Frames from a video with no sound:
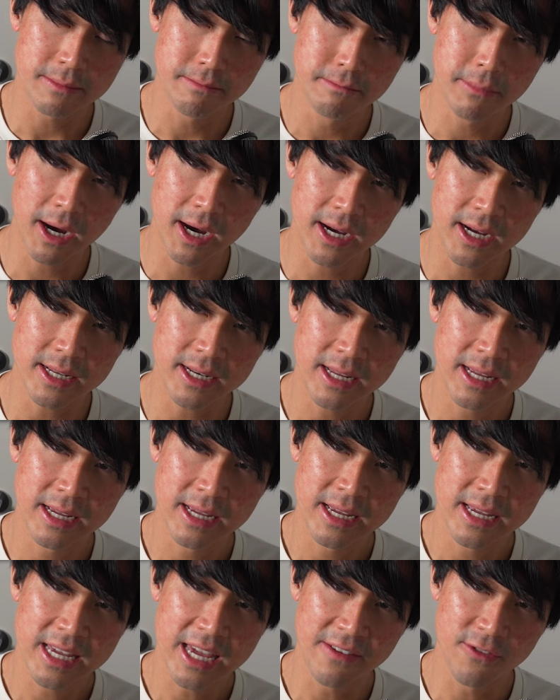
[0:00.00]
But
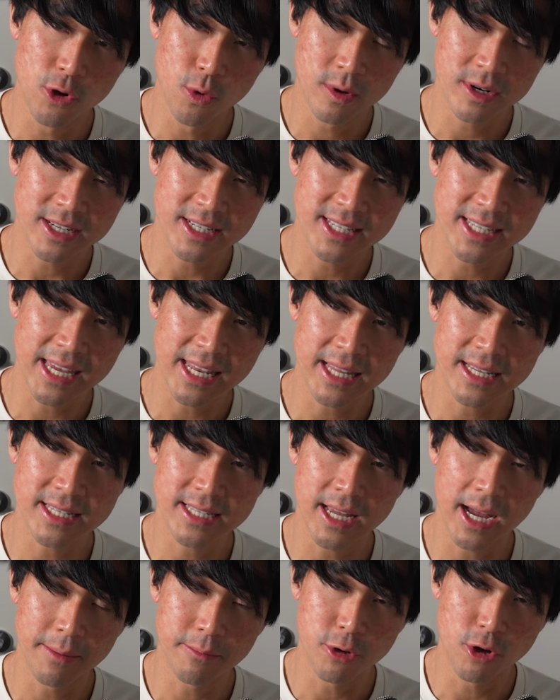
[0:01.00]
if you were to set
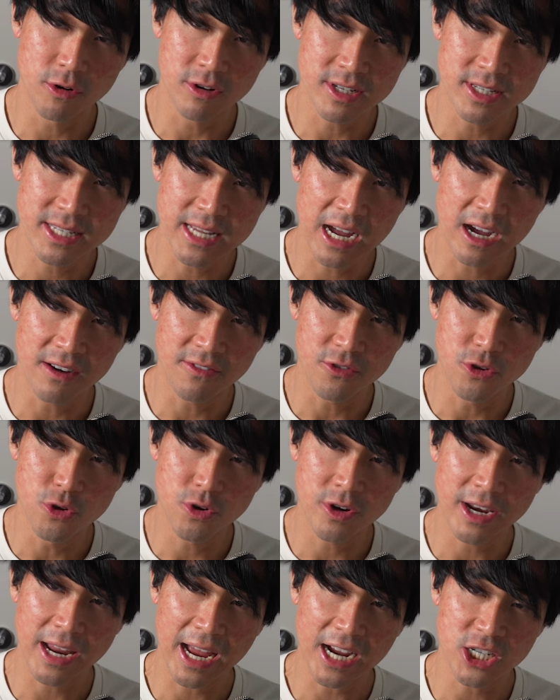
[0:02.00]
this up yourself, you
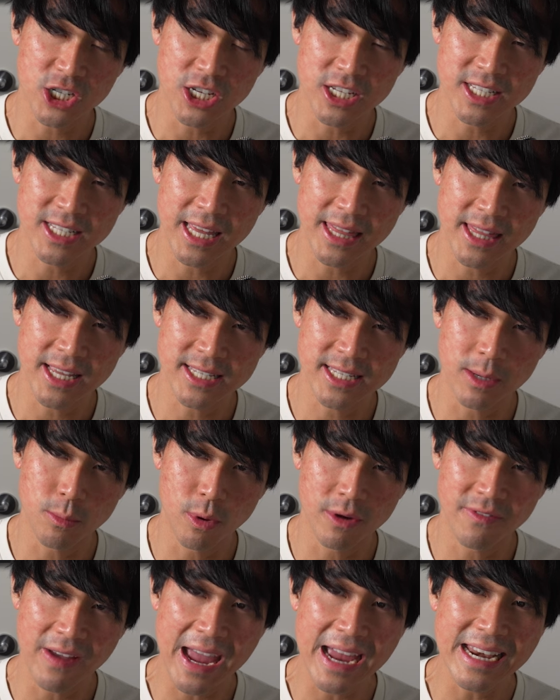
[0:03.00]
can actually set this up
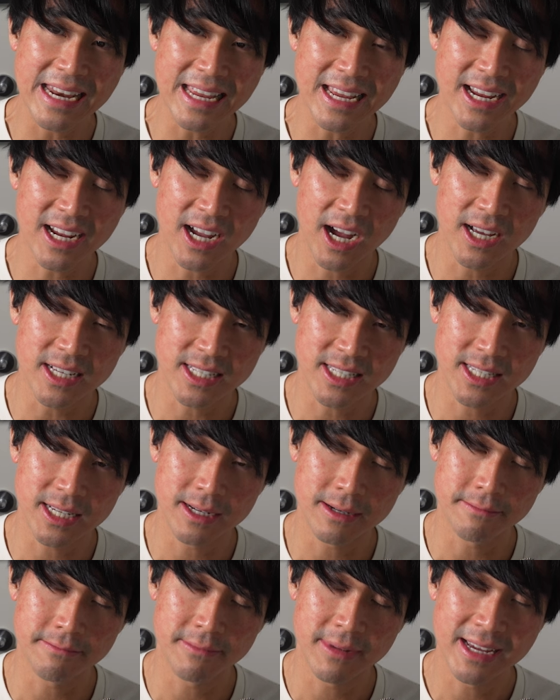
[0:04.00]
with any
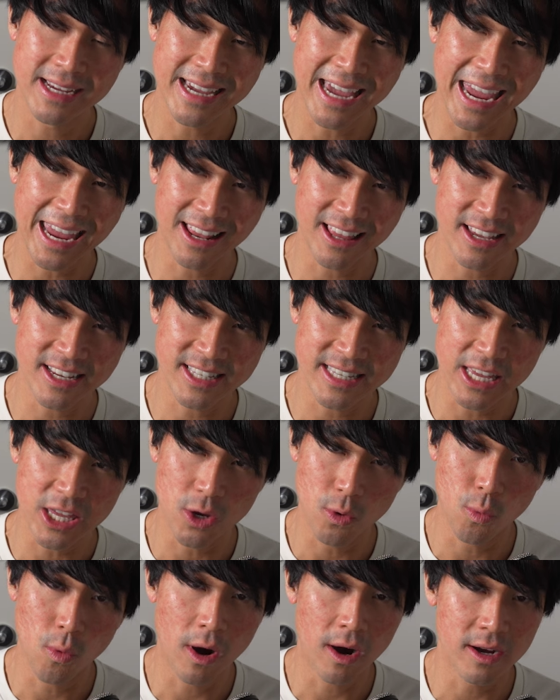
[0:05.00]
custom alias that
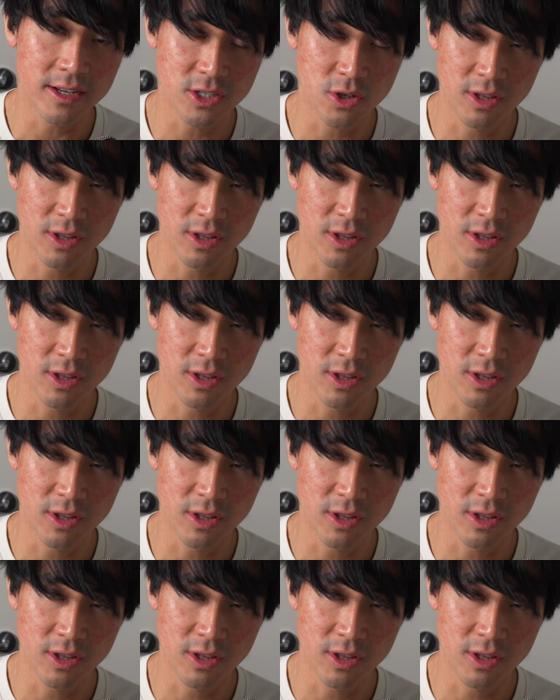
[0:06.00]
you want.